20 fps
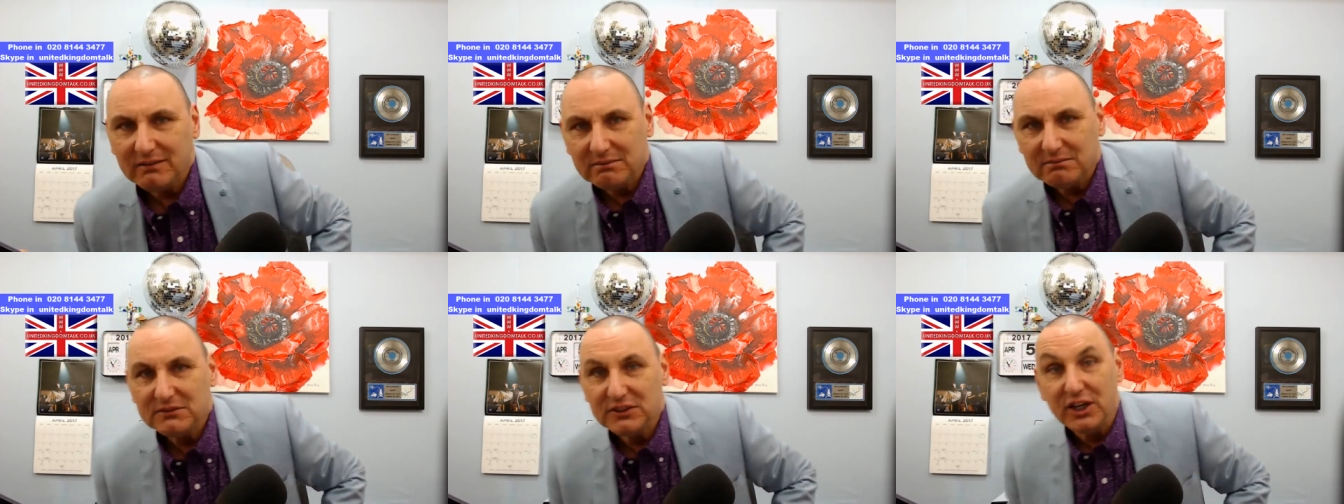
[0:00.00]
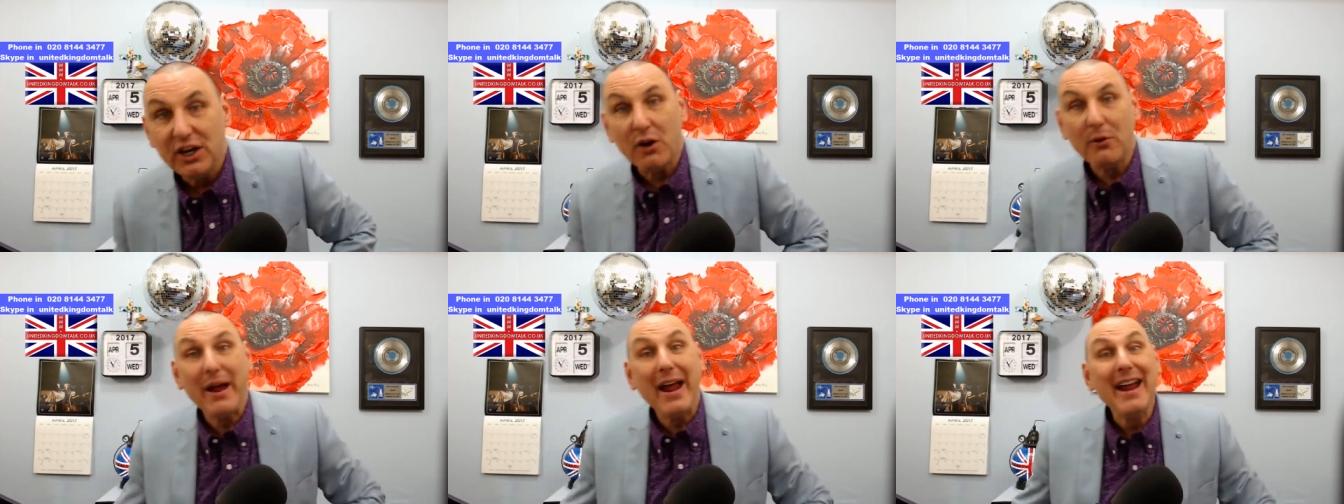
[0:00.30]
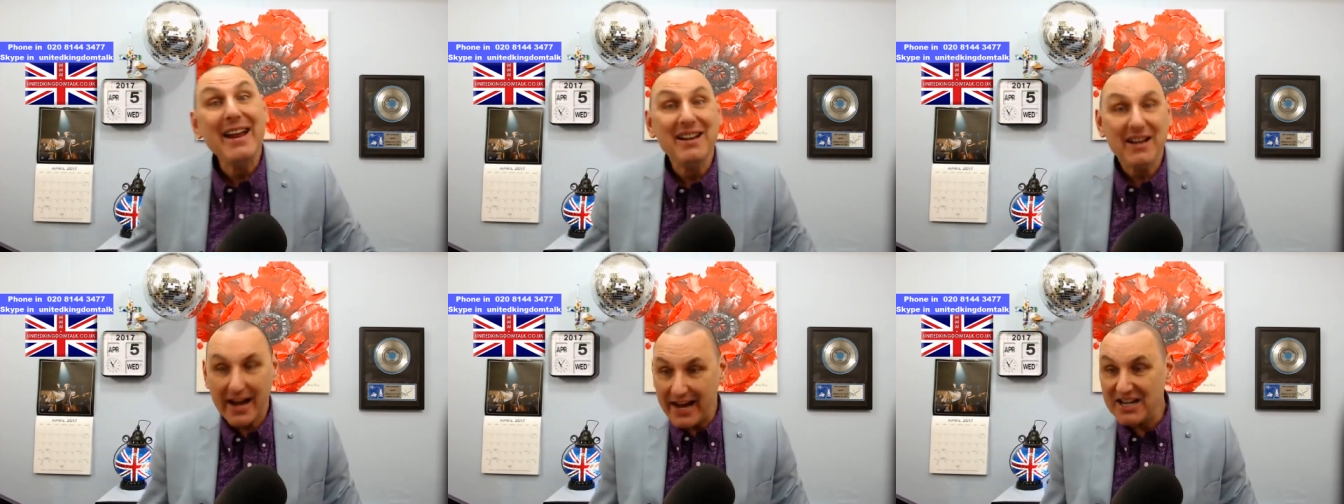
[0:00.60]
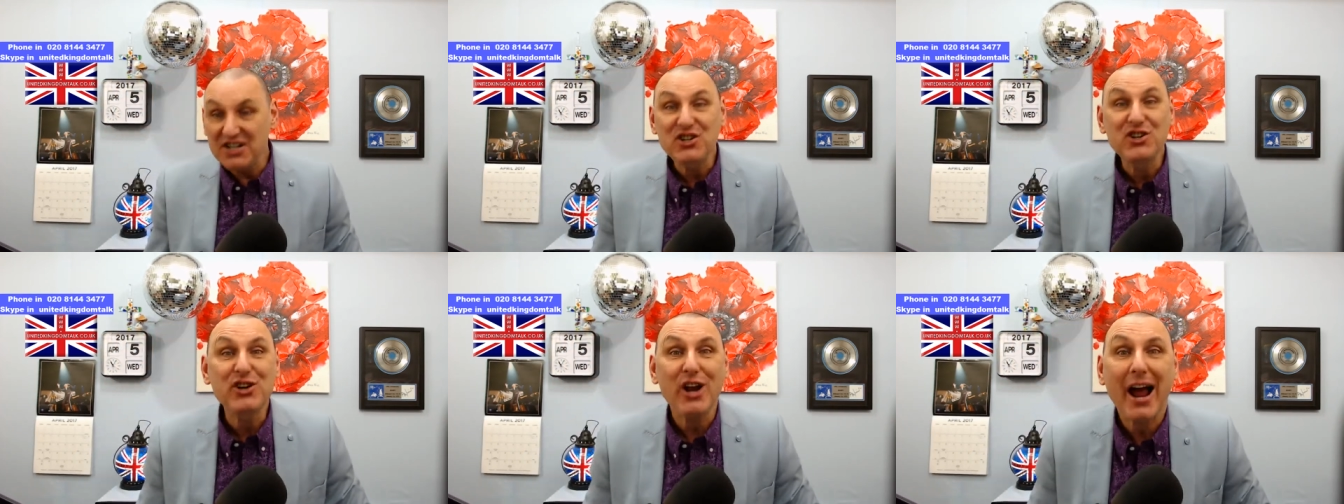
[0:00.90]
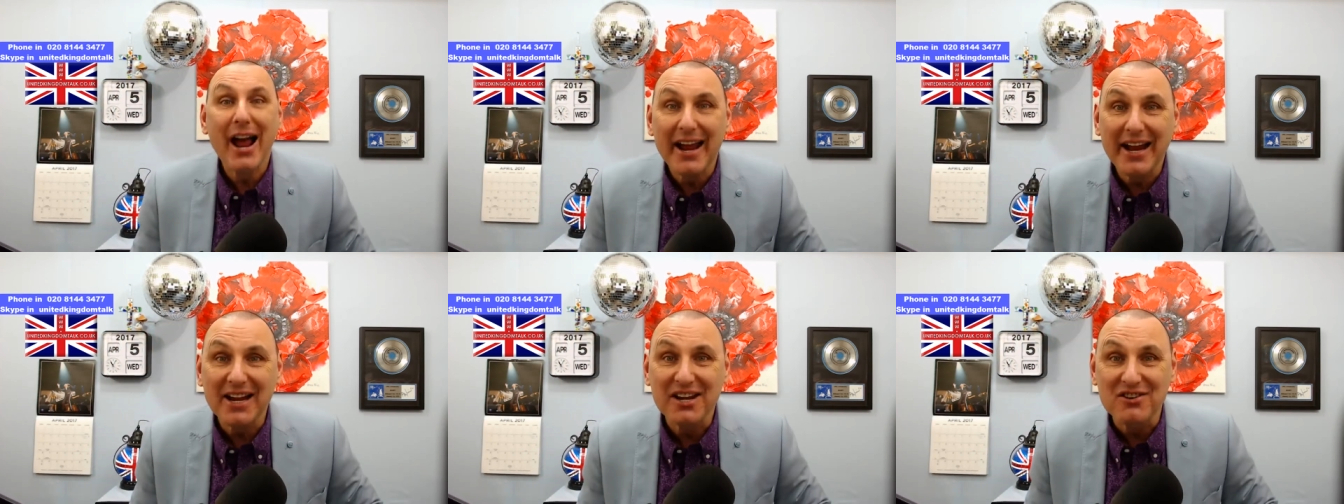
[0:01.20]
you know, in, in
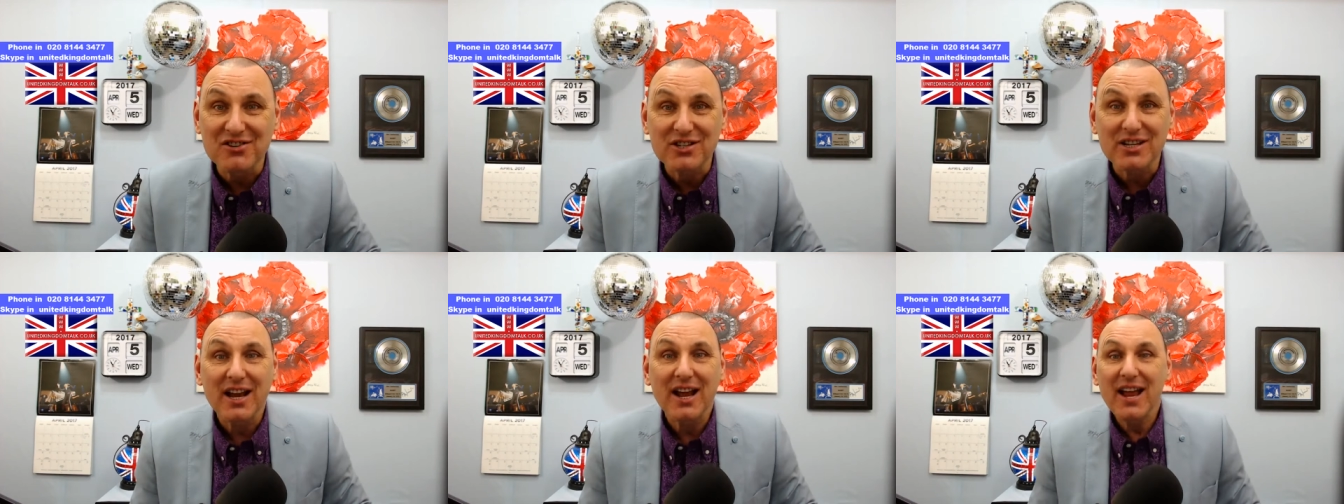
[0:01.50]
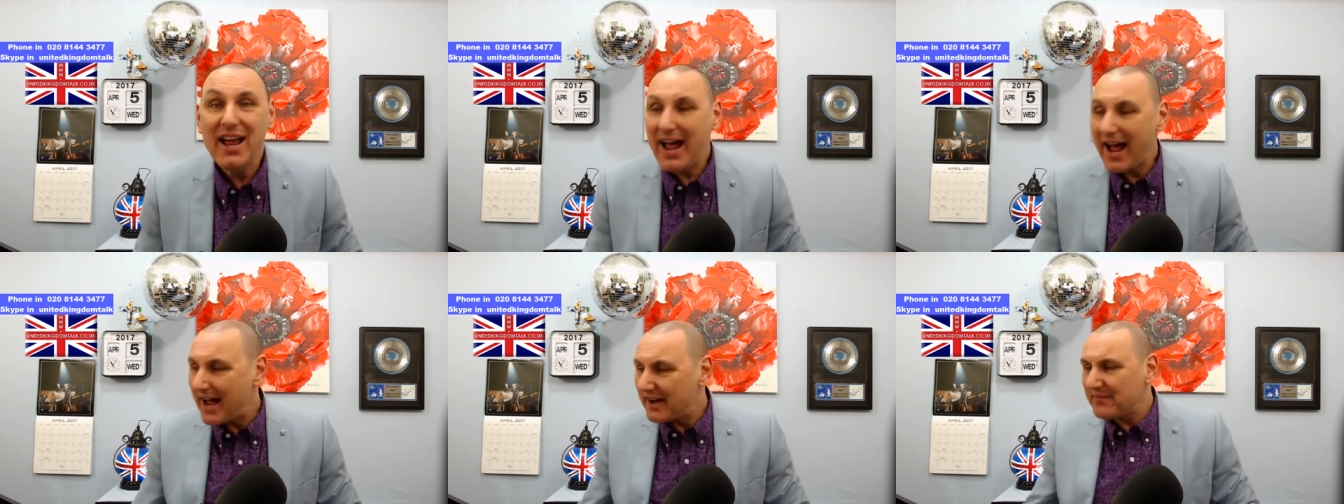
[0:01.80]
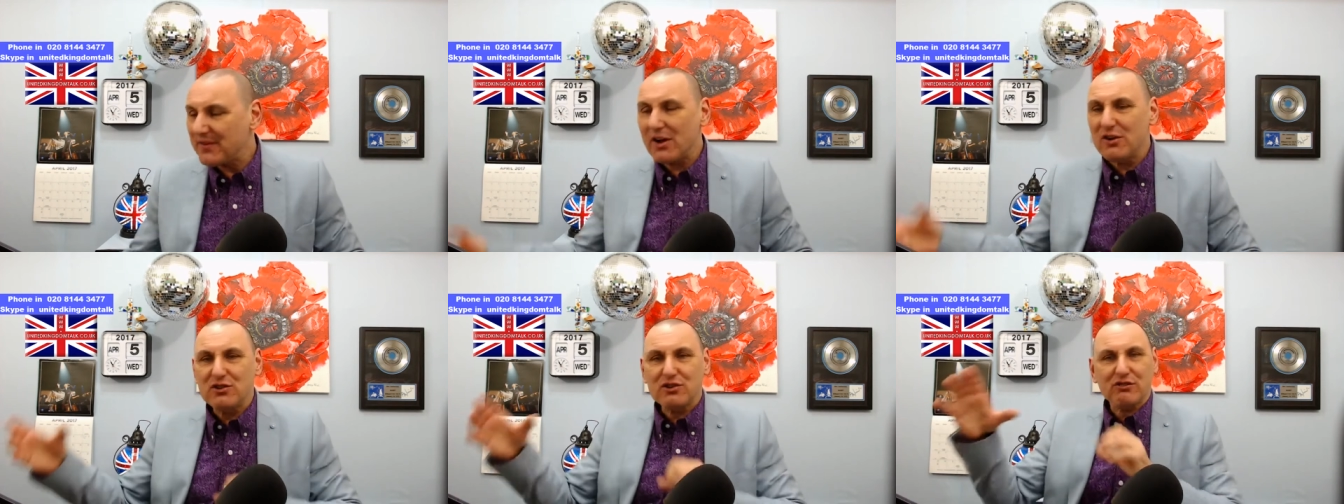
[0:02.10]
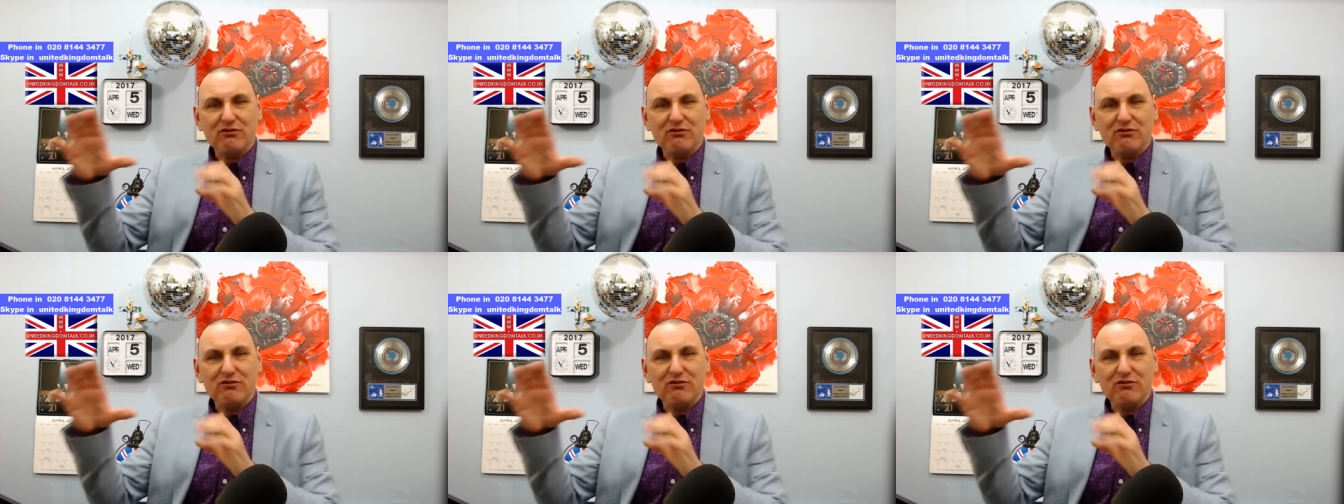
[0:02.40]
chains and those